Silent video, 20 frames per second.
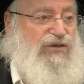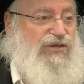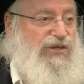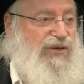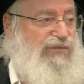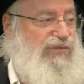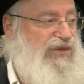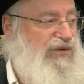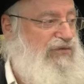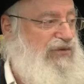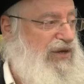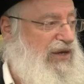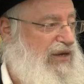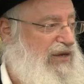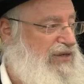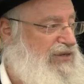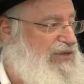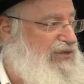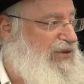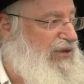some divrei
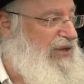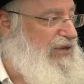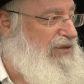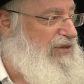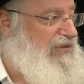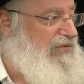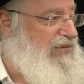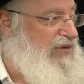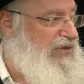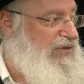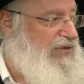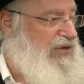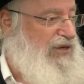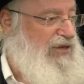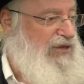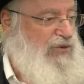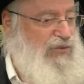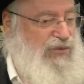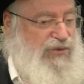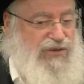chizuk and divrei
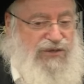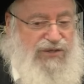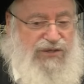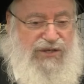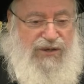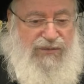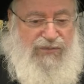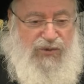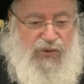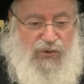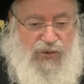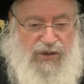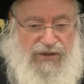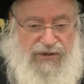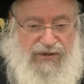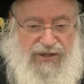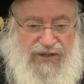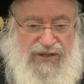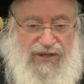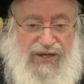Torah with this
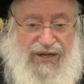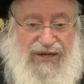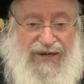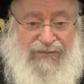community.